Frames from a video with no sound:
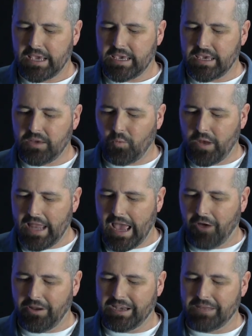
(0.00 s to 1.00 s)
he went
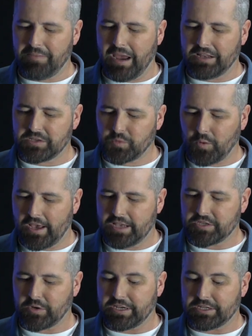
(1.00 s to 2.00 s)
out and he made his way
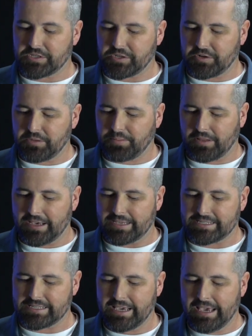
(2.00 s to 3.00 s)
to a deserted
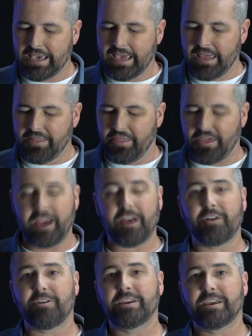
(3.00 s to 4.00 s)
place, and
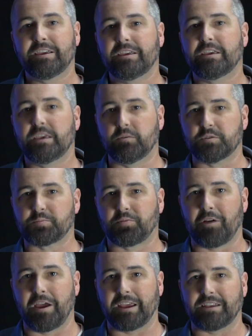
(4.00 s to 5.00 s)
there he was
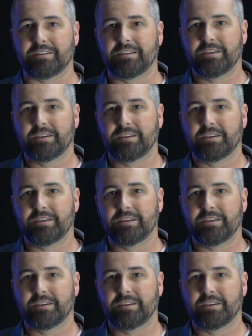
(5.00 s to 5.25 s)
praying."